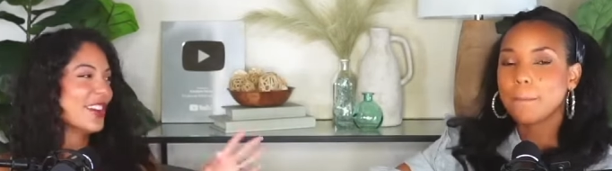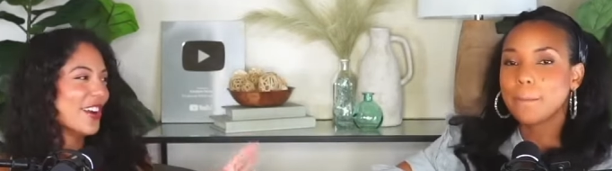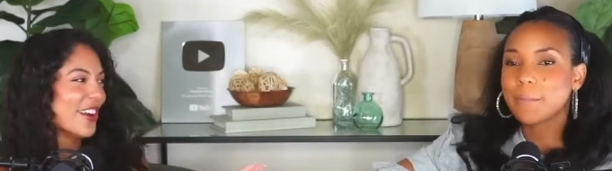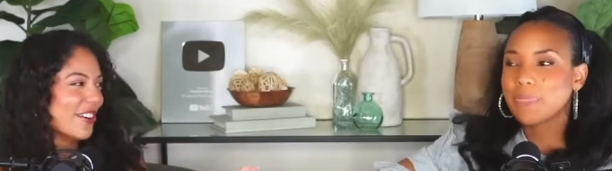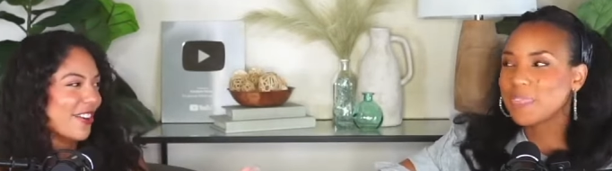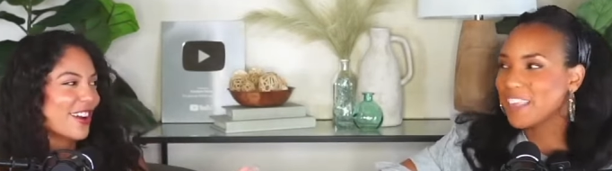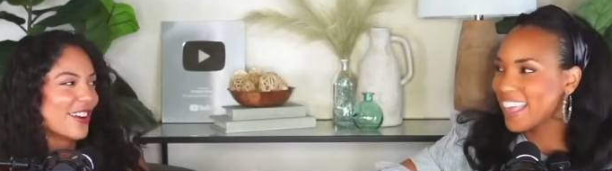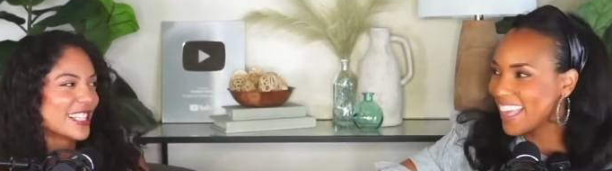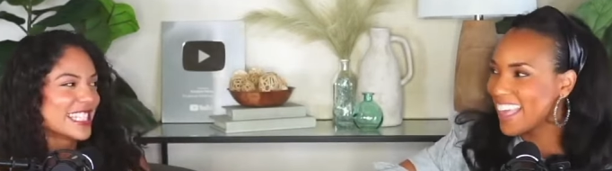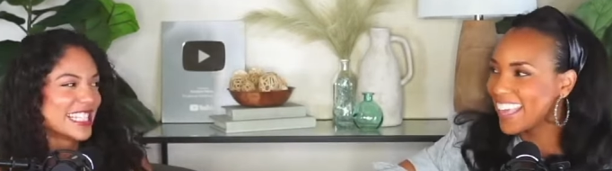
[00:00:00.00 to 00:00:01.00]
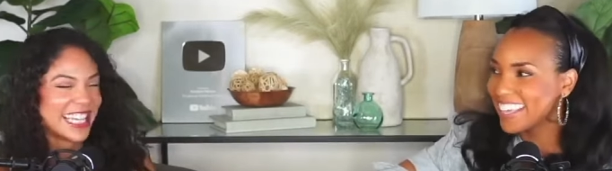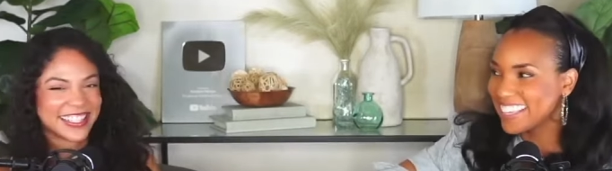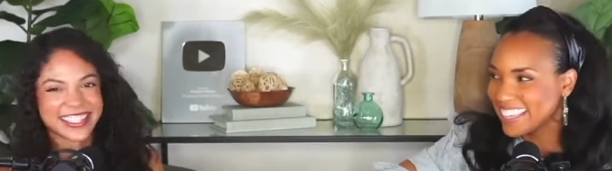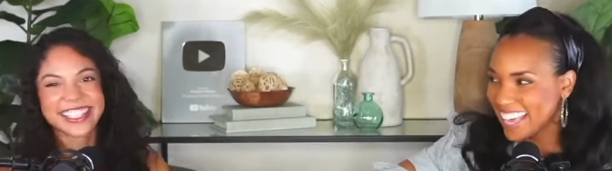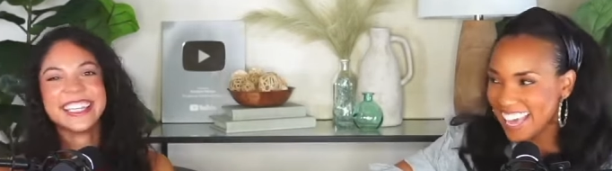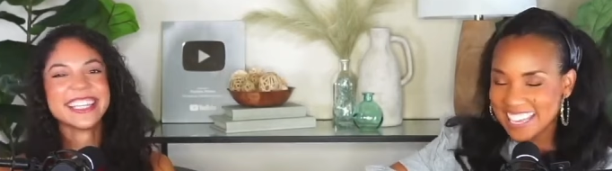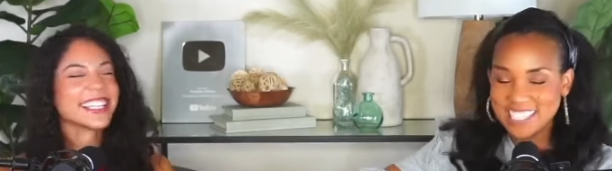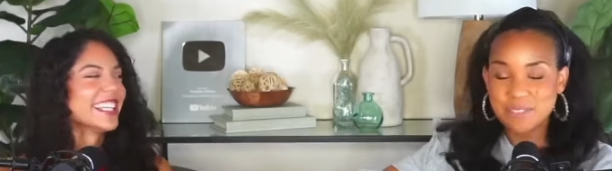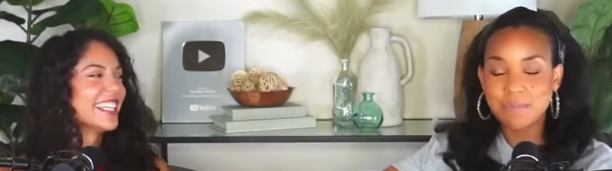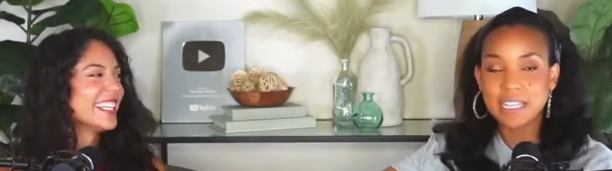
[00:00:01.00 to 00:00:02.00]
Speaker 1: know I want all the details.
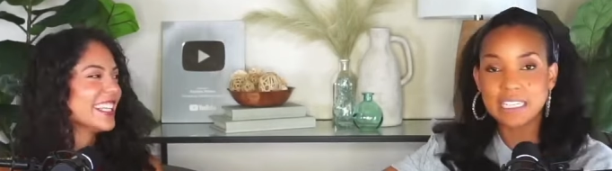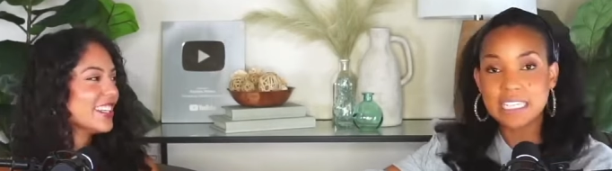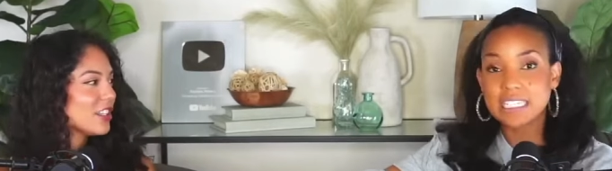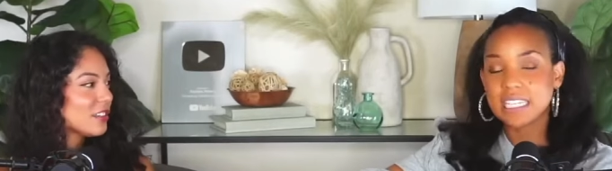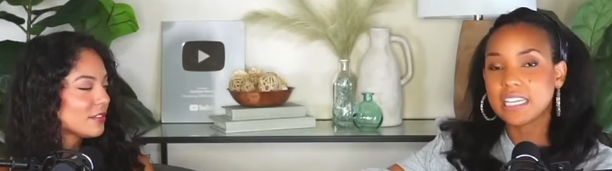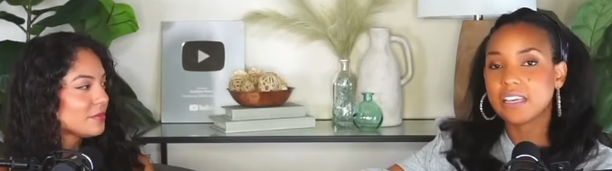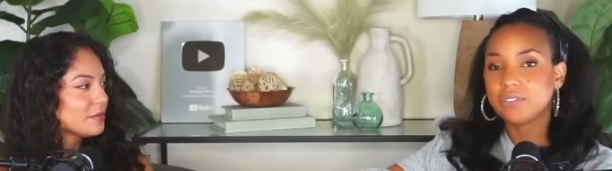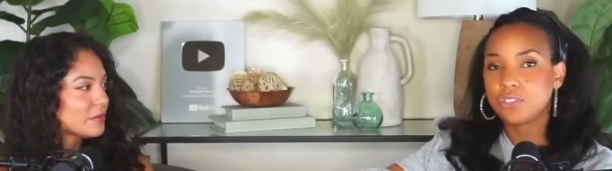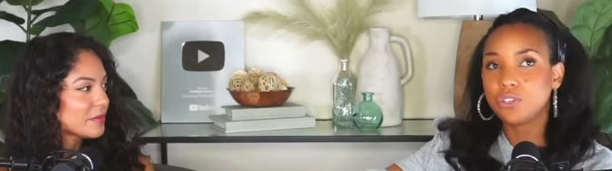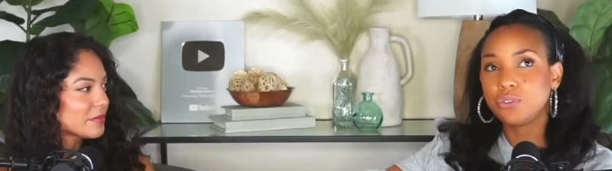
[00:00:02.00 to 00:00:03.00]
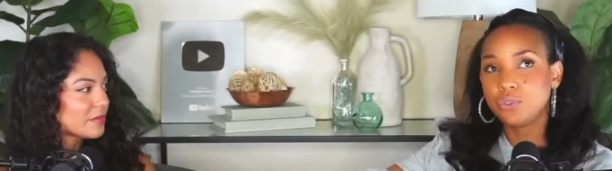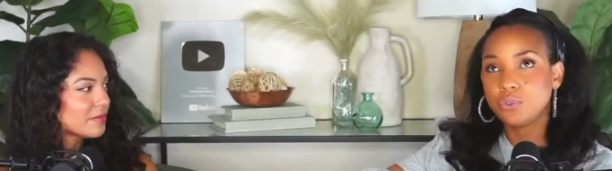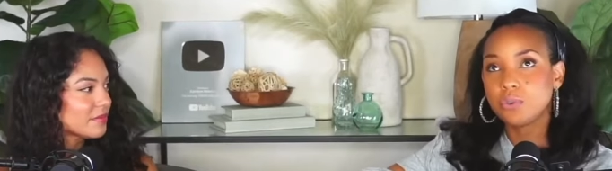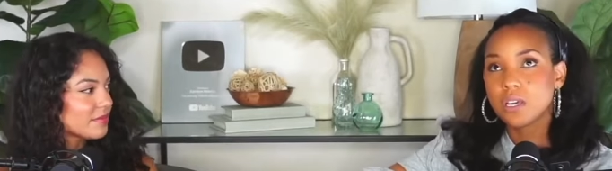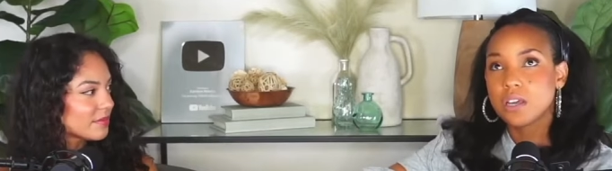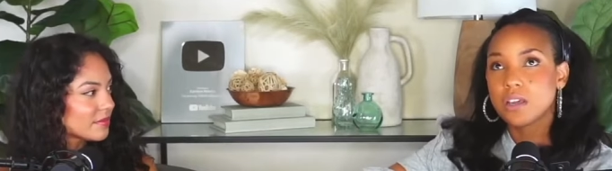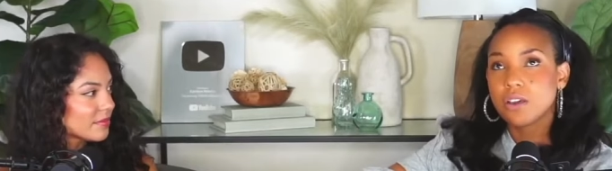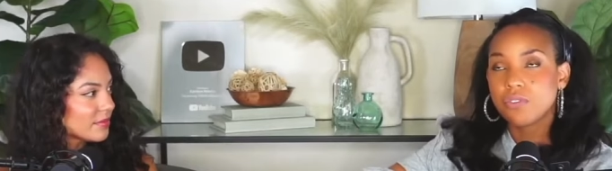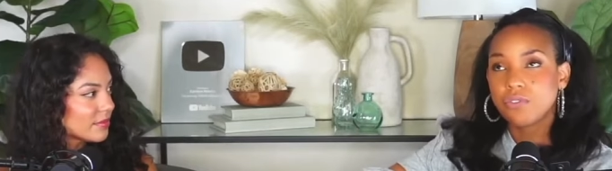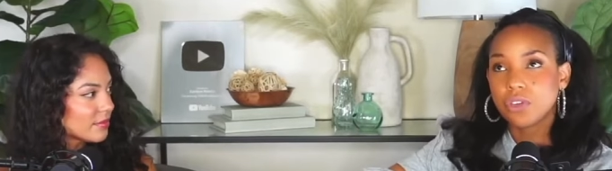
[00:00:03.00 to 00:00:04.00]
Speaker 2: Yes, but listen, if you
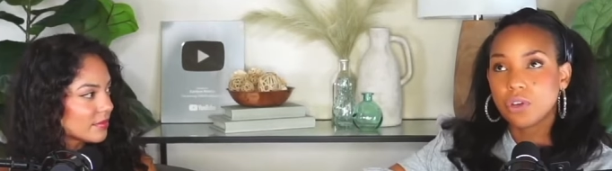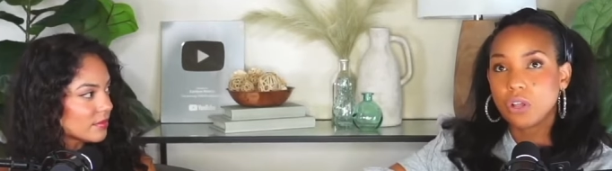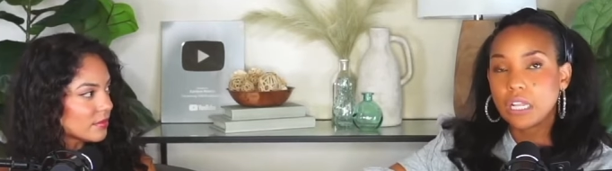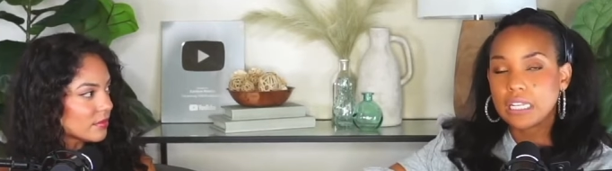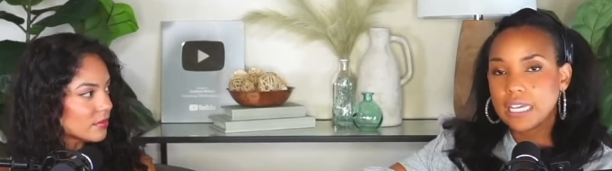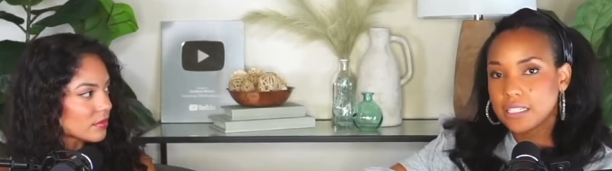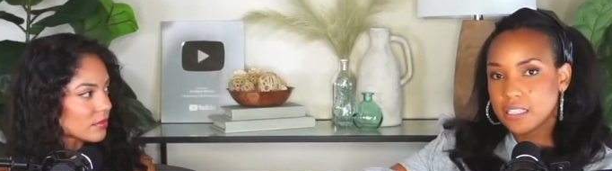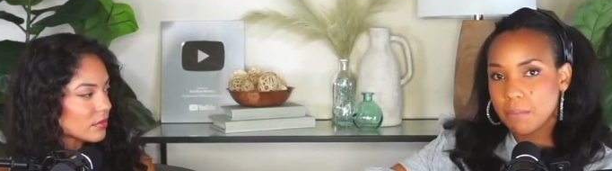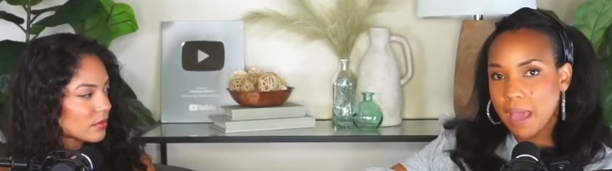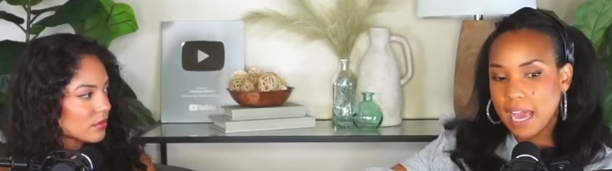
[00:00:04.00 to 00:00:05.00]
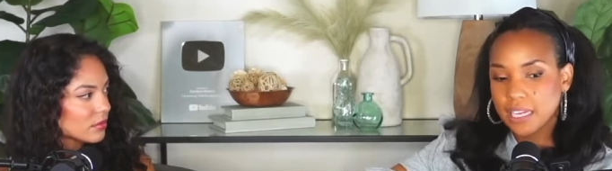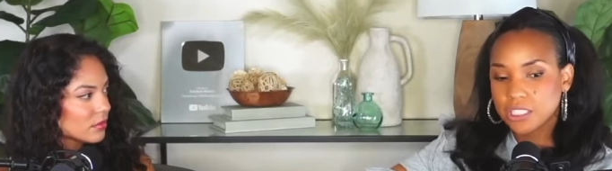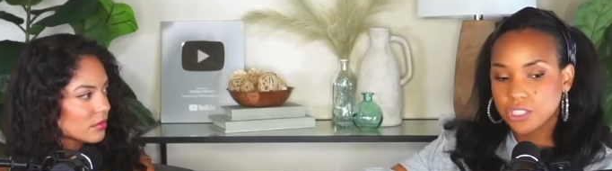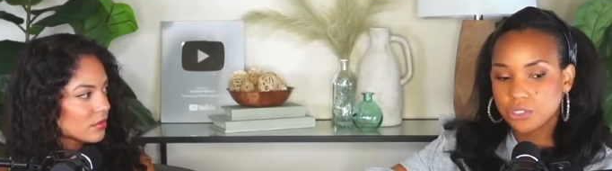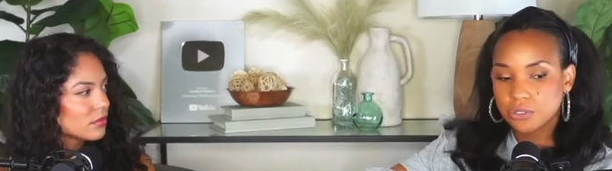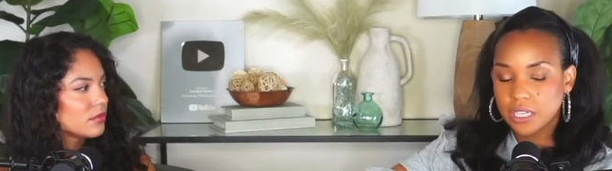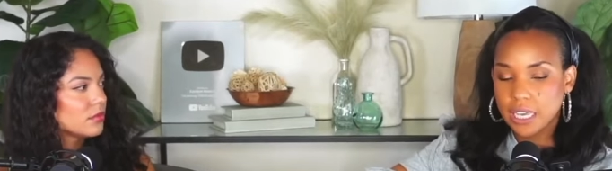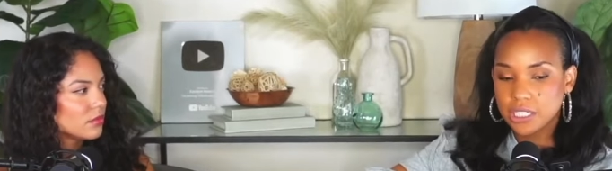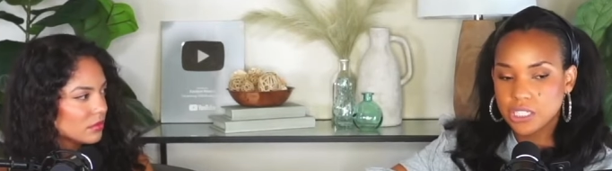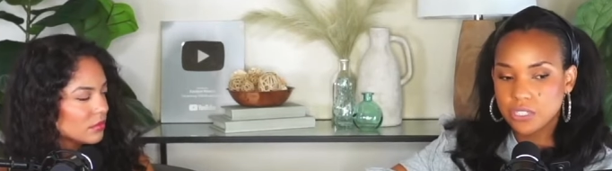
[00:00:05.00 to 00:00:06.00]
feel led to pageantry
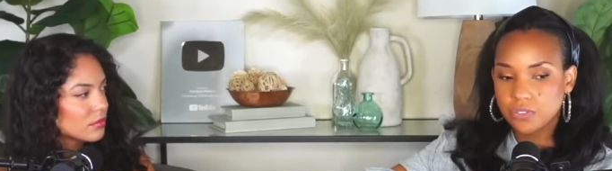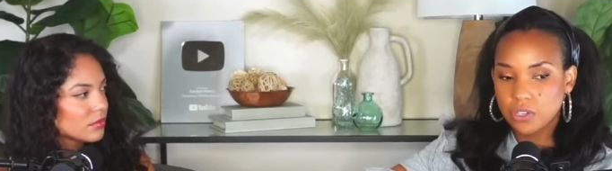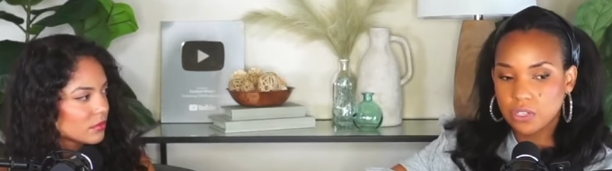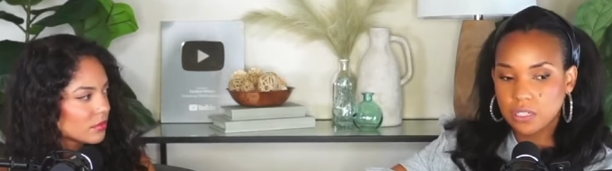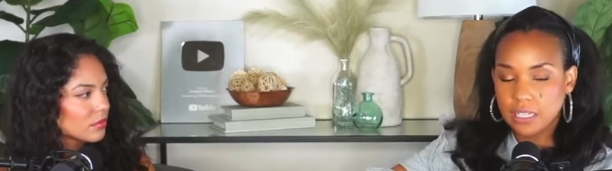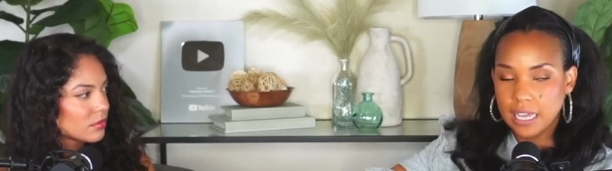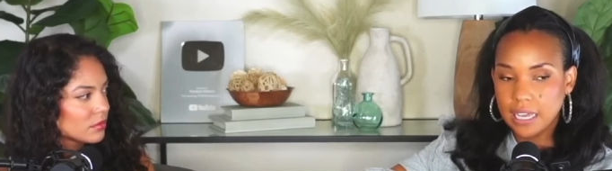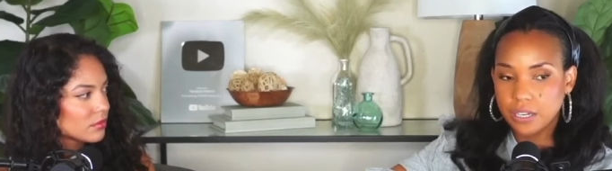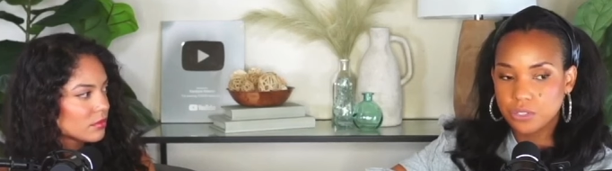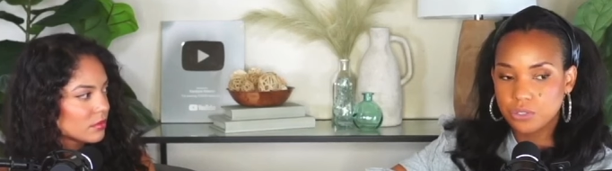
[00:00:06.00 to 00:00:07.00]
and just feel led